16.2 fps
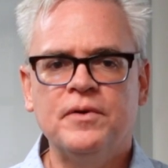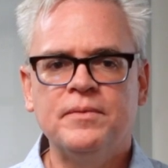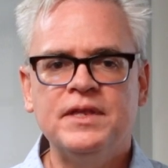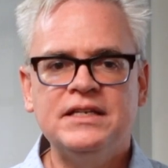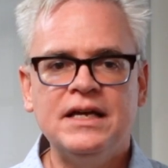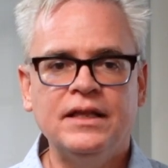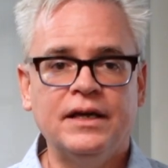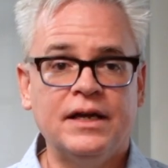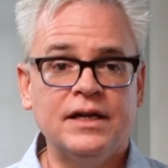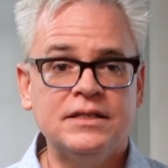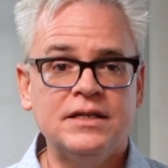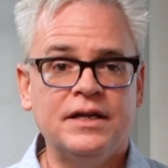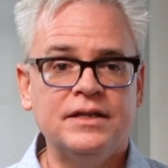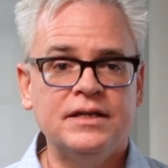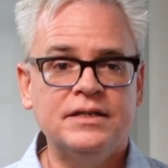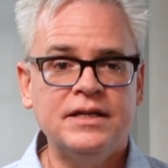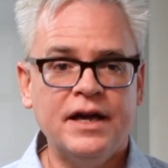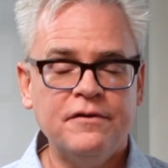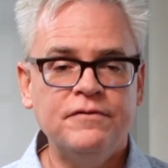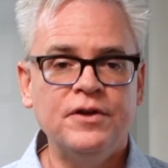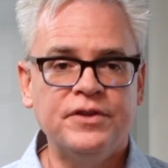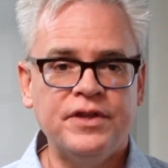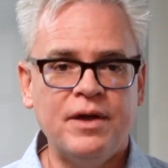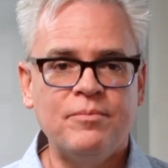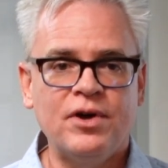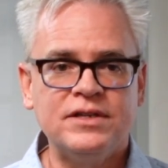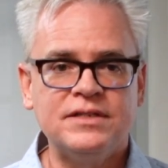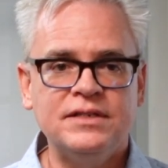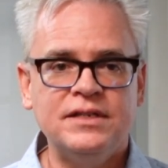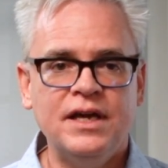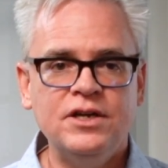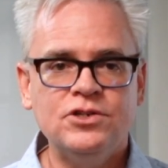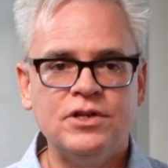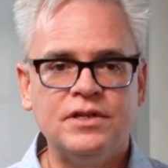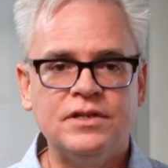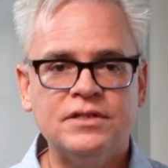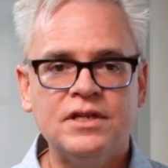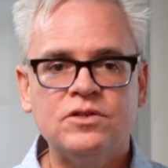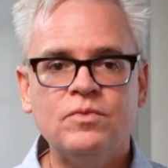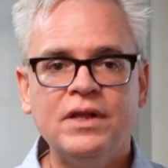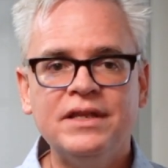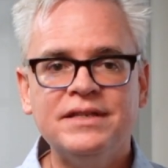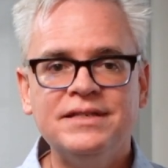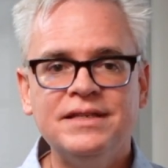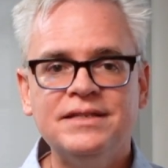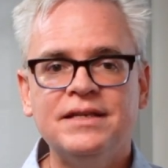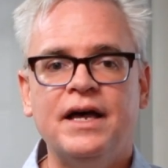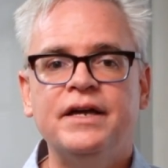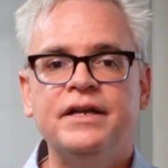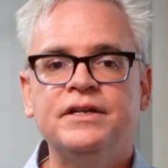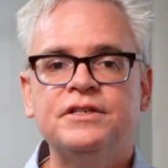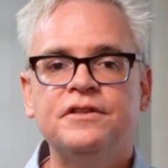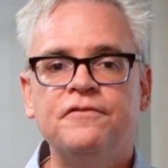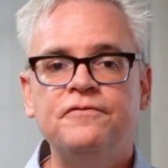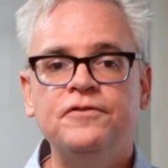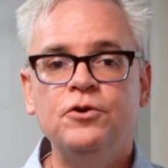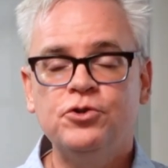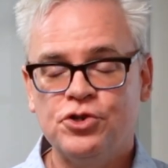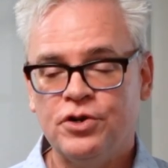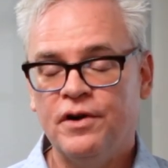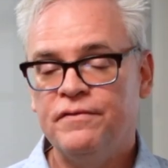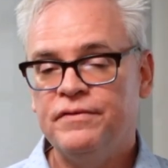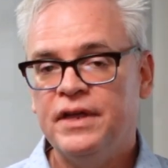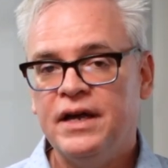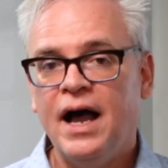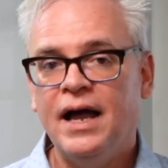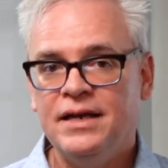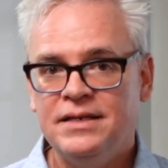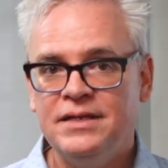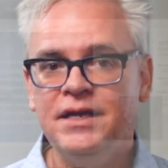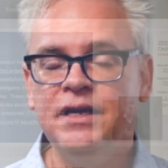from the delegates on the Tech Field Day presentations, as well as insight into the future of the IT